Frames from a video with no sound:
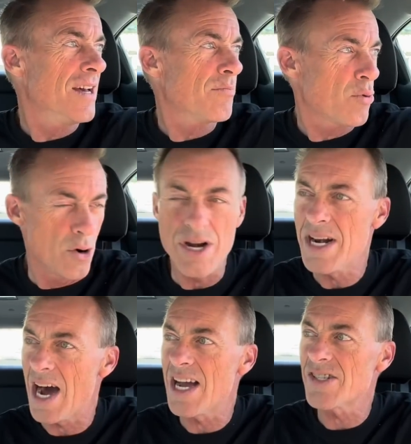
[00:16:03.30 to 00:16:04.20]
Pretty
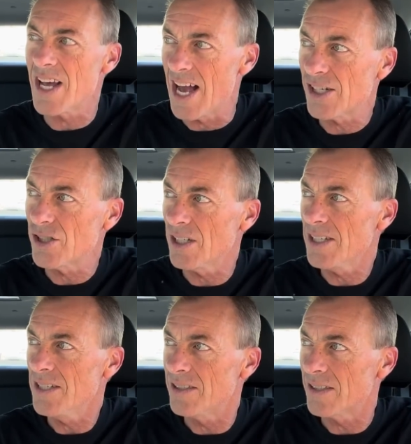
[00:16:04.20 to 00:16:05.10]
nice,
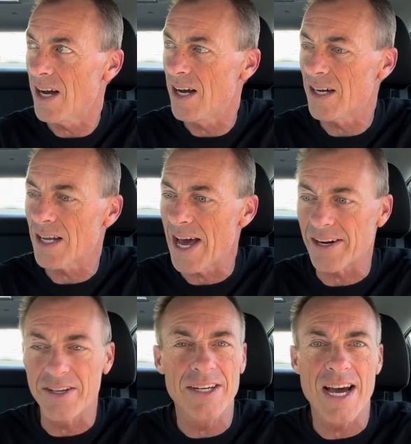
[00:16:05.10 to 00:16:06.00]
actually. Got a
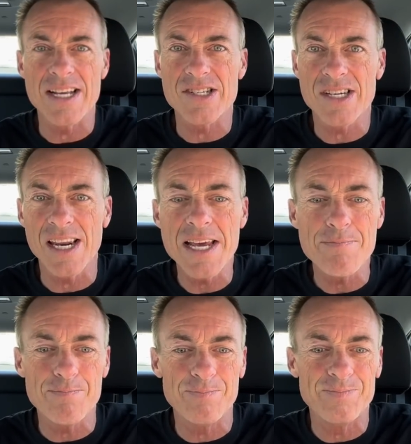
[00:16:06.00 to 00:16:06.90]
good night's sleep.
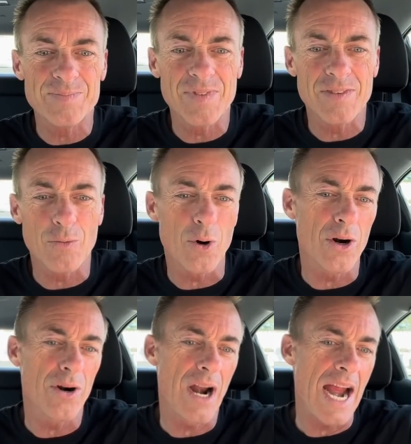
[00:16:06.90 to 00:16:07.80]

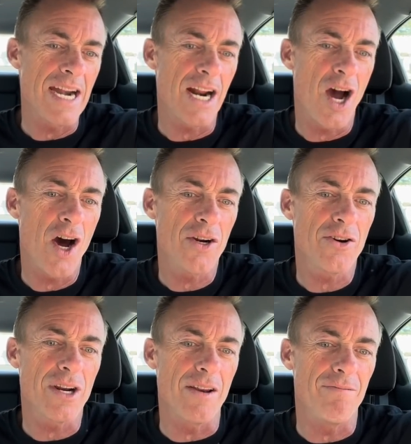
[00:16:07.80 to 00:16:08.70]
We're
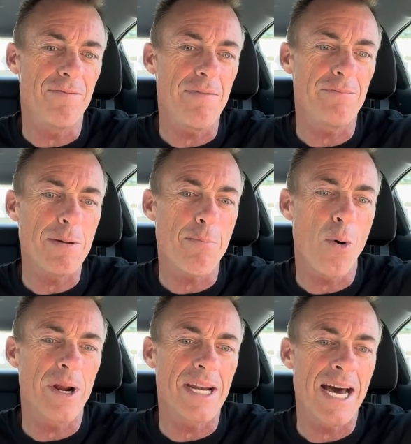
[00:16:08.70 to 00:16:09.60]

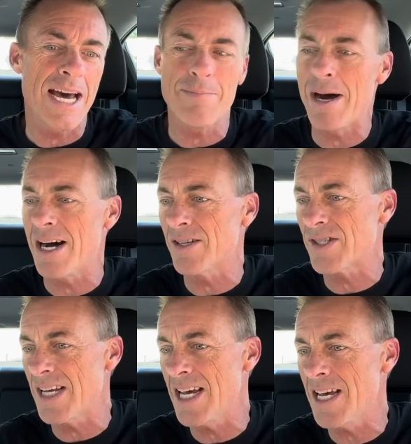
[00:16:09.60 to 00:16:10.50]
850.9 miles
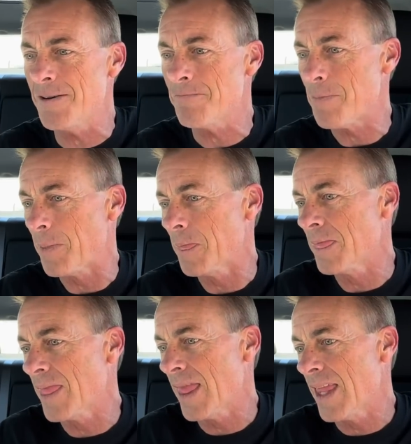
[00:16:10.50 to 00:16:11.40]
in.
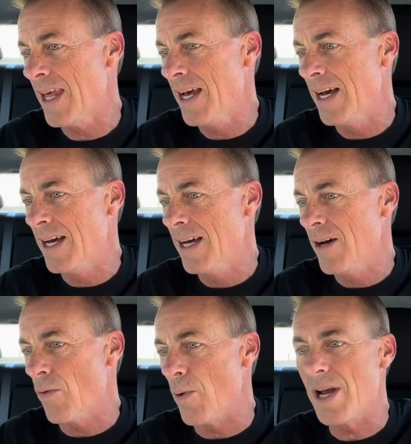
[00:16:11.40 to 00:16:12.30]

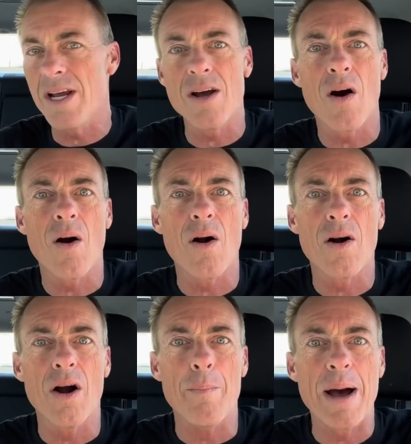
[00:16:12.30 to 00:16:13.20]
We
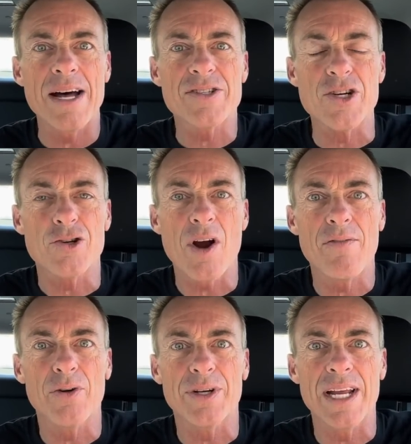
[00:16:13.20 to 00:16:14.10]
are about to
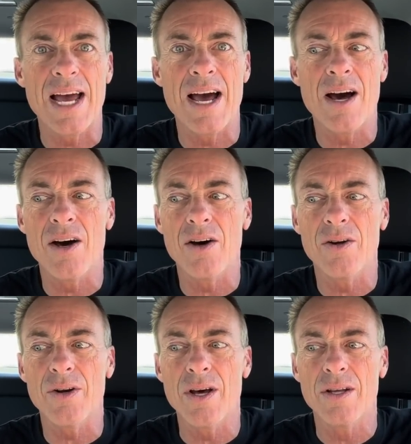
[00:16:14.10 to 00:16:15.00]
travel
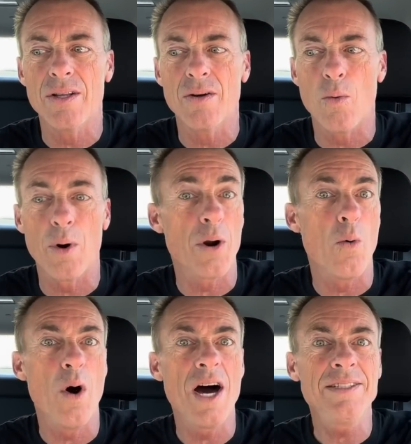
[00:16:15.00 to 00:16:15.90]
down
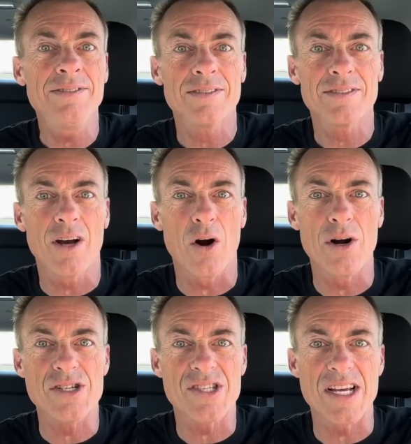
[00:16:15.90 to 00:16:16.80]
101, or
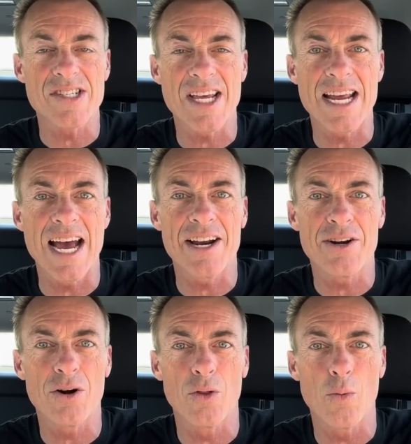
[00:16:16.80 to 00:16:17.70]
as they say out
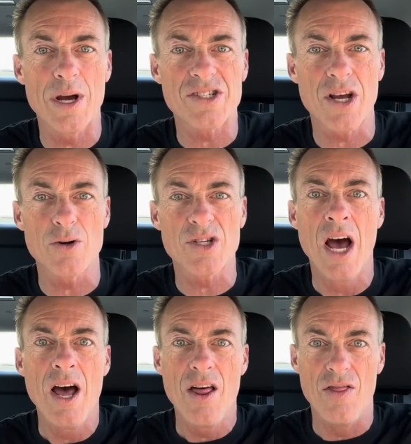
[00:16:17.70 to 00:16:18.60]
here on the West Coast,
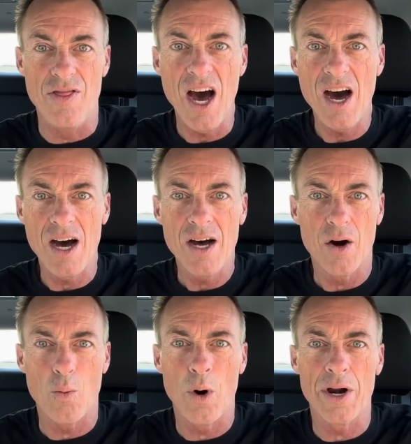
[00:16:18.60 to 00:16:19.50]
the
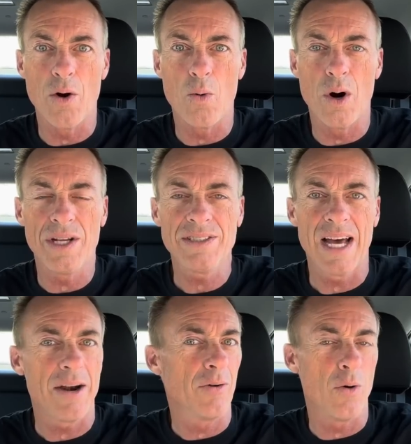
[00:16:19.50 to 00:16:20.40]
101.
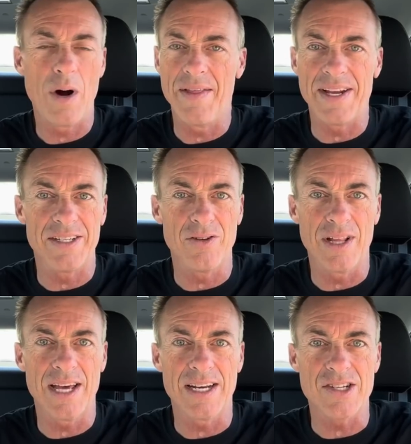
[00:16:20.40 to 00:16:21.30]
I don't know why they do
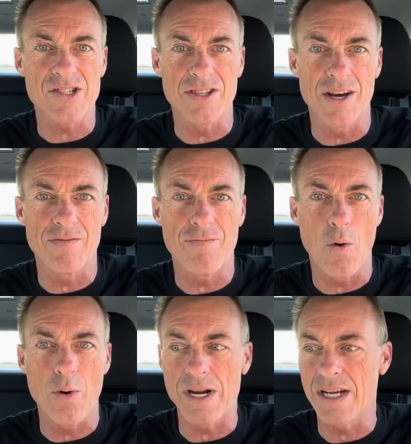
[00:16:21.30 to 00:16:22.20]
that. It's the
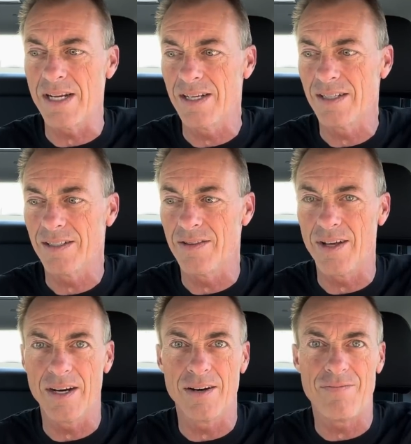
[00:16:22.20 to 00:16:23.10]
40,
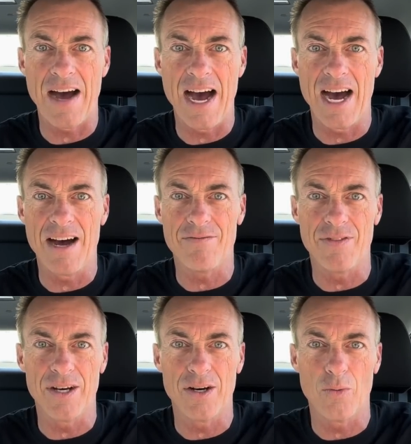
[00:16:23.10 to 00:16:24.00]
the 5,
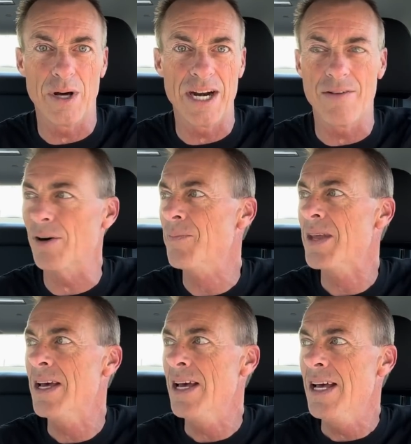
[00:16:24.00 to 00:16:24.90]
the whatever.
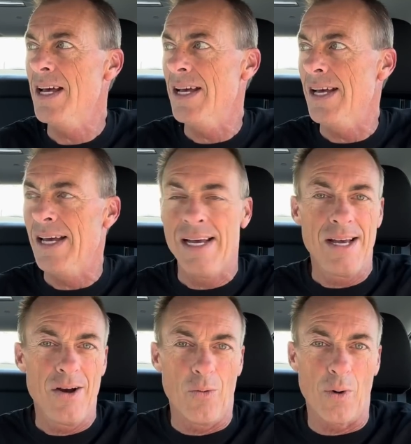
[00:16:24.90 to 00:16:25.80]

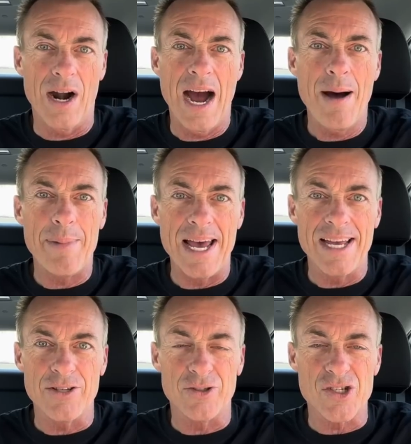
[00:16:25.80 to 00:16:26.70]
Where I'm
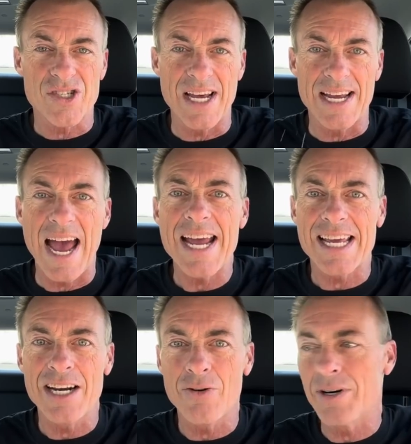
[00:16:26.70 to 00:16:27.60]
at, you just say, hey,
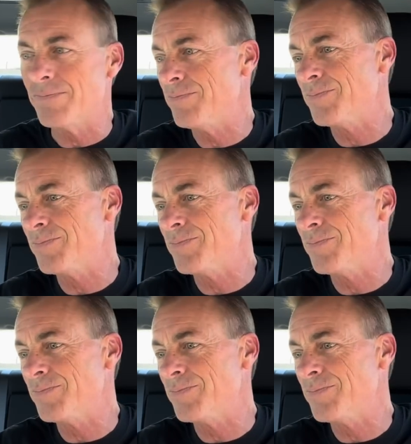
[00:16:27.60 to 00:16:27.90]
get on